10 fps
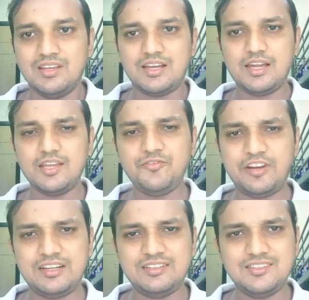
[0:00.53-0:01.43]
Hi
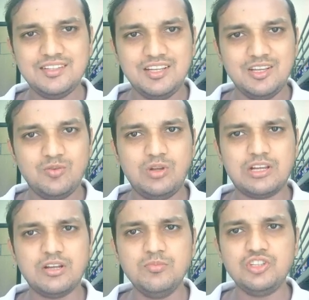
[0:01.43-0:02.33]
friends,
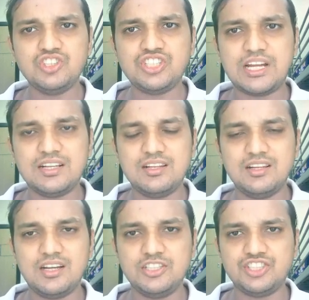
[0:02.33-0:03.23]
welcome to the channel
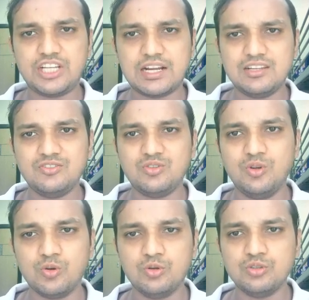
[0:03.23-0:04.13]
Unshackling
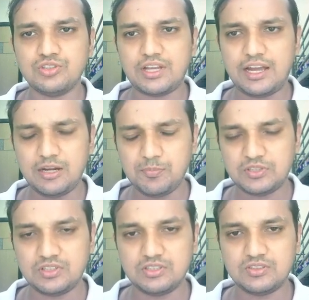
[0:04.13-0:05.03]
Sudokus and
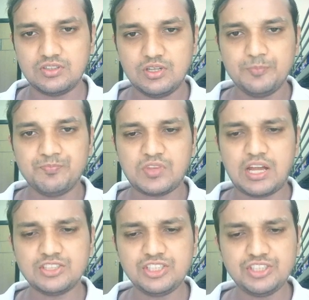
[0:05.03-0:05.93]
Puzzles.
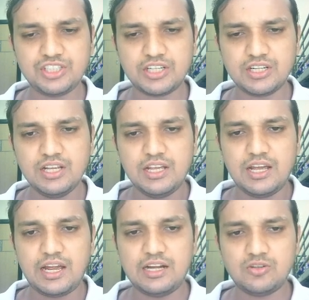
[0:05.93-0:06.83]
Ashish here,
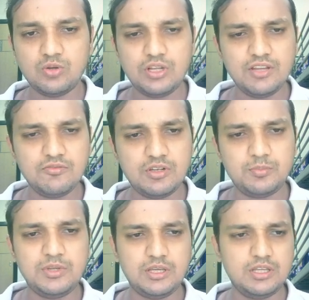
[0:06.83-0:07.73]
and today we will
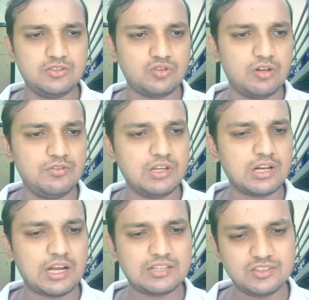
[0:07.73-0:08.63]
be solving a
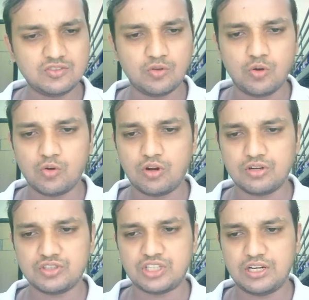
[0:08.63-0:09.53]
classic Sudoku on
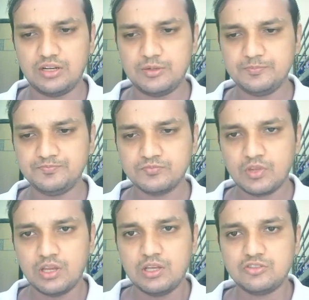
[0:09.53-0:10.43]
our channel.
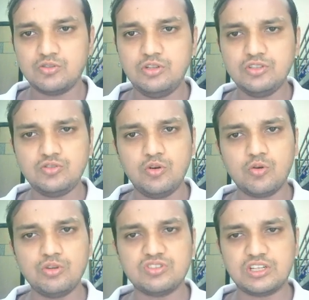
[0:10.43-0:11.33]
So this
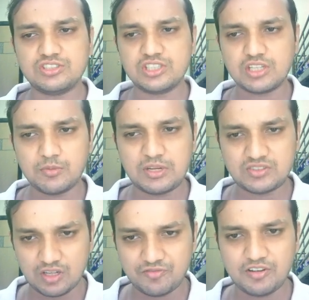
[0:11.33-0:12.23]
Sudoku is constructed by
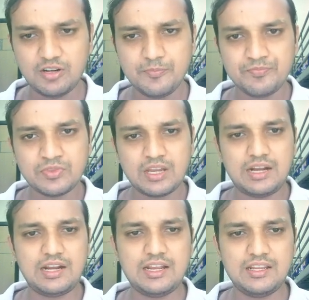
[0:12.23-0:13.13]
Sulphur,
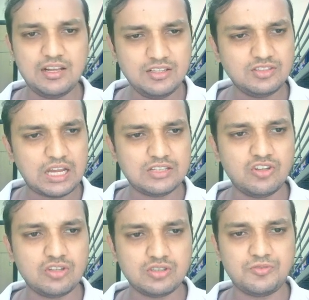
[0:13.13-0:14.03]
and I really thank the
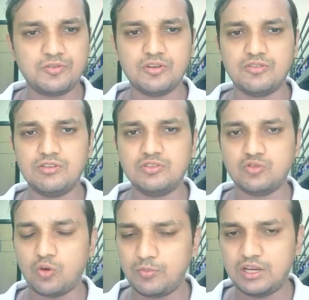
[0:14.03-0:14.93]
author for giving
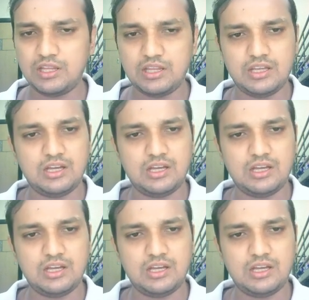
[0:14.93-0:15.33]
so many